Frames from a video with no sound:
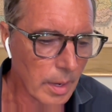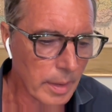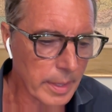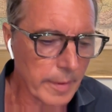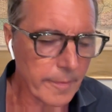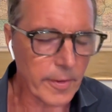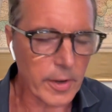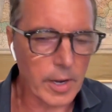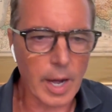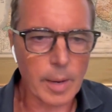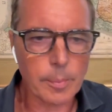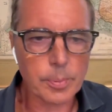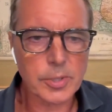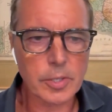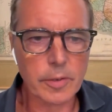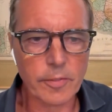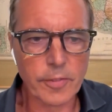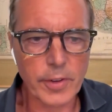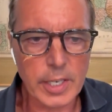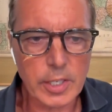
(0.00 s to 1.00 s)
even
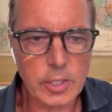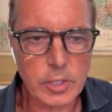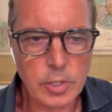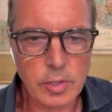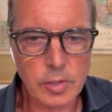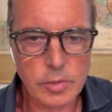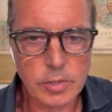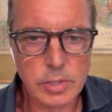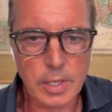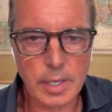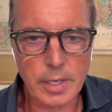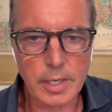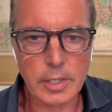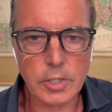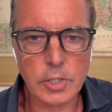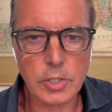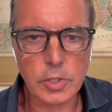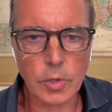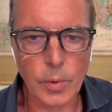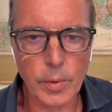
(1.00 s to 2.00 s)
observational
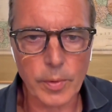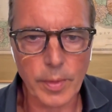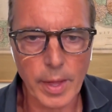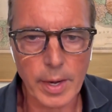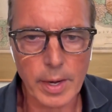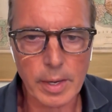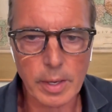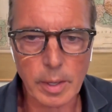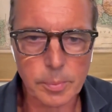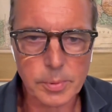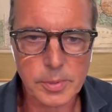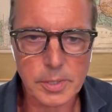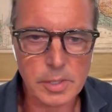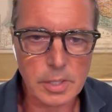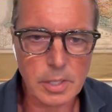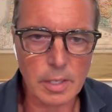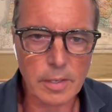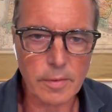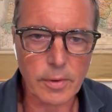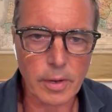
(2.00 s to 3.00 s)
studies showing that it helps
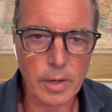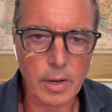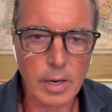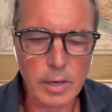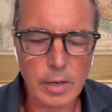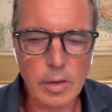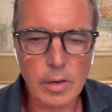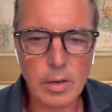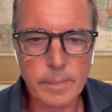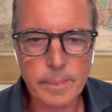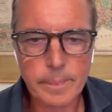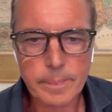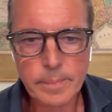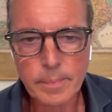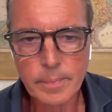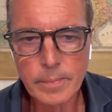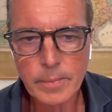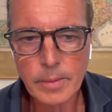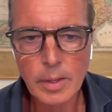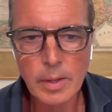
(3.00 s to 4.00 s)
us live longer.
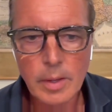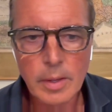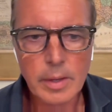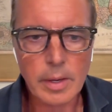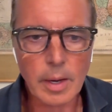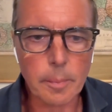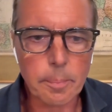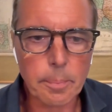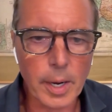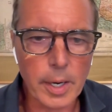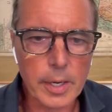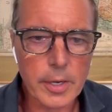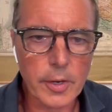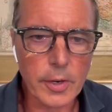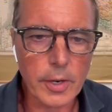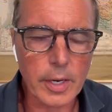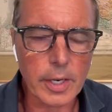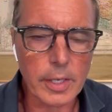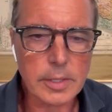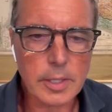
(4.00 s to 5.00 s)
Now, Buck,
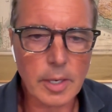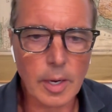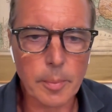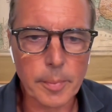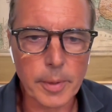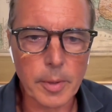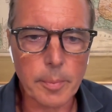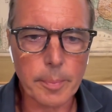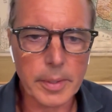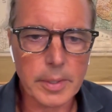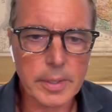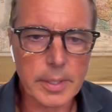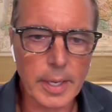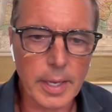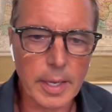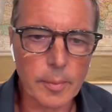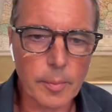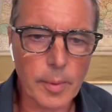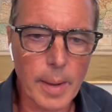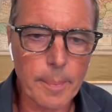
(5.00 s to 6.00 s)
you're going to tell me you've been
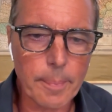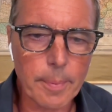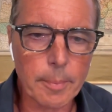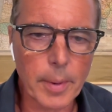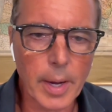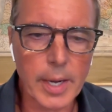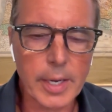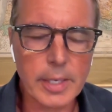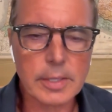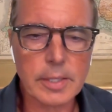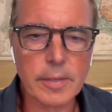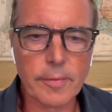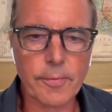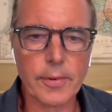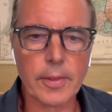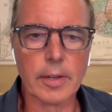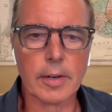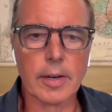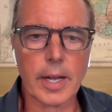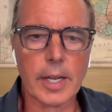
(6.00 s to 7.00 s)
taking
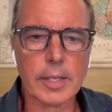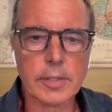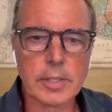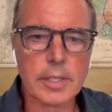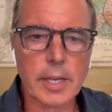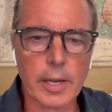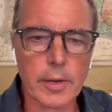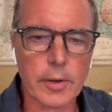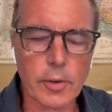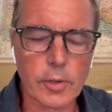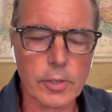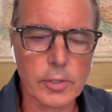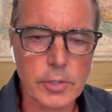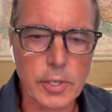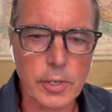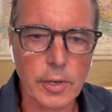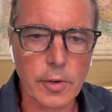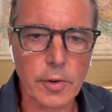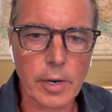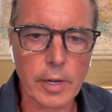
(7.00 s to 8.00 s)
rapamycin for the last 10
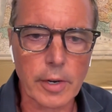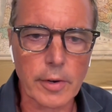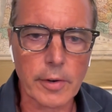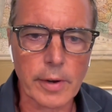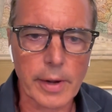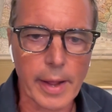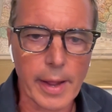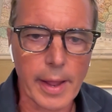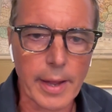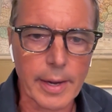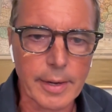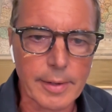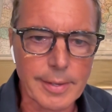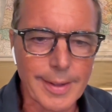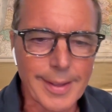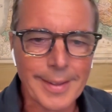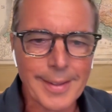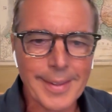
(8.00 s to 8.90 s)
years and you're 108.